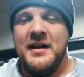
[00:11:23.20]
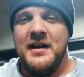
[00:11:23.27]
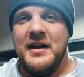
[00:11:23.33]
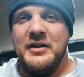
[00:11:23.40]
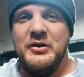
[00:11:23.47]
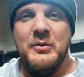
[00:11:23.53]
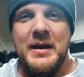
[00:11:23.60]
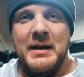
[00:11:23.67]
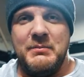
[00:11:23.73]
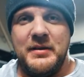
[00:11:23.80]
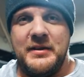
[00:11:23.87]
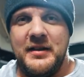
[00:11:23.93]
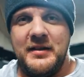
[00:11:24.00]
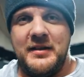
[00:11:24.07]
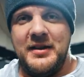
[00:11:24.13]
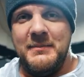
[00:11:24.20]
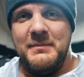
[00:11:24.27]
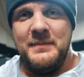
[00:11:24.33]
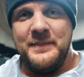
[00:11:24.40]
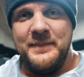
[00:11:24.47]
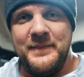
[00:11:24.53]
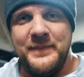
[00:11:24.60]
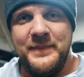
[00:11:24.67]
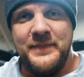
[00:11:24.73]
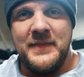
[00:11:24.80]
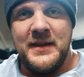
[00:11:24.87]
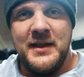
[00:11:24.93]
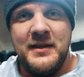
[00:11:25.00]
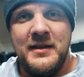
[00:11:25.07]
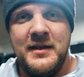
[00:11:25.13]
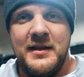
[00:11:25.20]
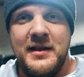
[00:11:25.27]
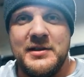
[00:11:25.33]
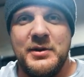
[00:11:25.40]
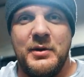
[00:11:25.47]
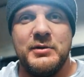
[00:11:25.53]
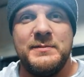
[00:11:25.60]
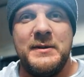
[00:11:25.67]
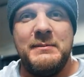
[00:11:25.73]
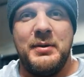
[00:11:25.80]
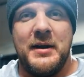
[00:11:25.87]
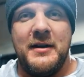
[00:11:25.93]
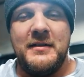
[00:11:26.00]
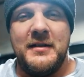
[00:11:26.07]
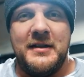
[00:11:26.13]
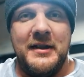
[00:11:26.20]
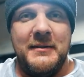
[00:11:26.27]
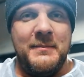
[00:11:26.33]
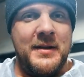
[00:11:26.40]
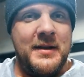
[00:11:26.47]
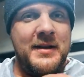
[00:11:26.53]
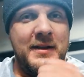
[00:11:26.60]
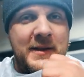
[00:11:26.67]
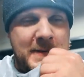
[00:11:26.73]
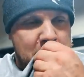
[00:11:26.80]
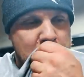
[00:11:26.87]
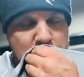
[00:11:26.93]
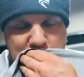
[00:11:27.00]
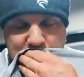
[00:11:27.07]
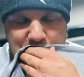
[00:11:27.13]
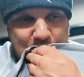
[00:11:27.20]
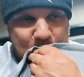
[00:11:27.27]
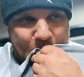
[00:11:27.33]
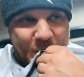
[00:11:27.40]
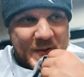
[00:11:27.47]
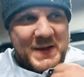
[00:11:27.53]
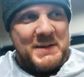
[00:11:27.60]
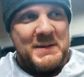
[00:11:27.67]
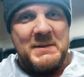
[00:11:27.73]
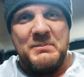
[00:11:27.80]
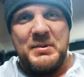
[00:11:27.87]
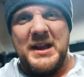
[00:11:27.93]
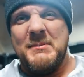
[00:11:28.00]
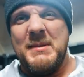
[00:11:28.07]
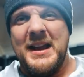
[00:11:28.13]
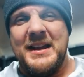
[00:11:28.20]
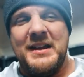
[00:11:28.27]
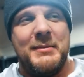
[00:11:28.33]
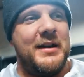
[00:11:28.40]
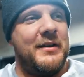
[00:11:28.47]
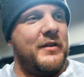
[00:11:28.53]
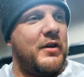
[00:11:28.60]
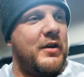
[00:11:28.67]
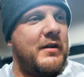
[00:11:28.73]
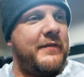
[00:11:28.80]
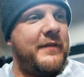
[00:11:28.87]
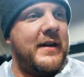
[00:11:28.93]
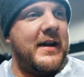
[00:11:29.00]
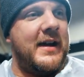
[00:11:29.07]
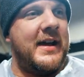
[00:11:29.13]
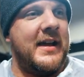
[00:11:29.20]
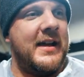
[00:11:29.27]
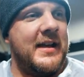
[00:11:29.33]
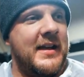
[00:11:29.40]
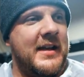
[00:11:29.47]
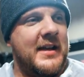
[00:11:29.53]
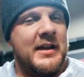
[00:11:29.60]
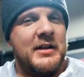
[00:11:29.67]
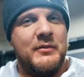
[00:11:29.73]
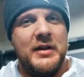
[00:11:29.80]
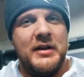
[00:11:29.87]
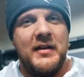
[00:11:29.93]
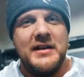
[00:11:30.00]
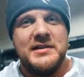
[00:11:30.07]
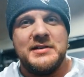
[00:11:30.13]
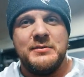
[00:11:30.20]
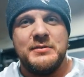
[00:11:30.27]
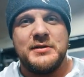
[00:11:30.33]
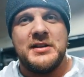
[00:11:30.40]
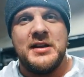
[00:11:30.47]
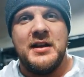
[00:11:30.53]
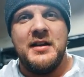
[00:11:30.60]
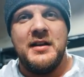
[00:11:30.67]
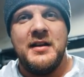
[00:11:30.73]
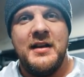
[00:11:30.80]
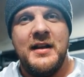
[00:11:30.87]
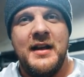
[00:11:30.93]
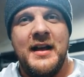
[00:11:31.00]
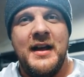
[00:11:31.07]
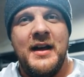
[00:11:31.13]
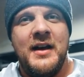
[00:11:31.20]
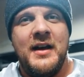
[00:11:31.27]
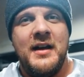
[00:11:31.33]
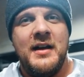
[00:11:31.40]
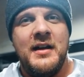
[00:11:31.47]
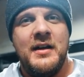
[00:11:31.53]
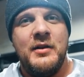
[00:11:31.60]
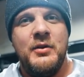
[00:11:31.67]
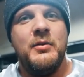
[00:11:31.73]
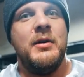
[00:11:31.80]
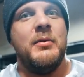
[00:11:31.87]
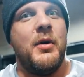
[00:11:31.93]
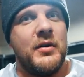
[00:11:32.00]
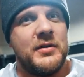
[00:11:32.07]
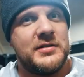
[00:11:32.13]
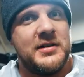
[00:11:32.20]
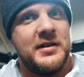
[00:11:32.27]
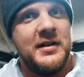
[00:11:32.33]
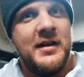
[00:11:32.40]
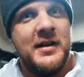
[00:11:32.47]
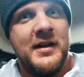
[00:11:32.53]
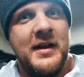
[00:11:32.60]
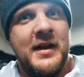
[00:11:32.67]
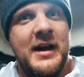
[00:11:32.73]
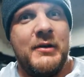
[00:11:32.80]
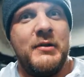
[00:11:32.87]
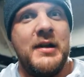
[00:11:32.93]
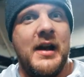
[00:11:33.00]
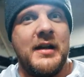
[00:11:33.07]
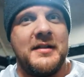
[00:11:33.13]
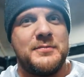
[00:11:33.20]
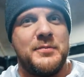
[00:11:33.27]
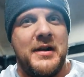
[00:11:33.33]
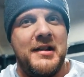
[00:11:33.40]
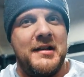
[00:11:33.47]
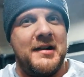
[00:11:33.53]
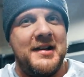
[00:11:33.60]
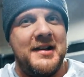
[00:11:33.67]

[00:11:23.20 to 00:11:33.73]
A new member to the team. He's always been part of the team, but he might he might not have uh, realised he was who he was. Our youngest brother,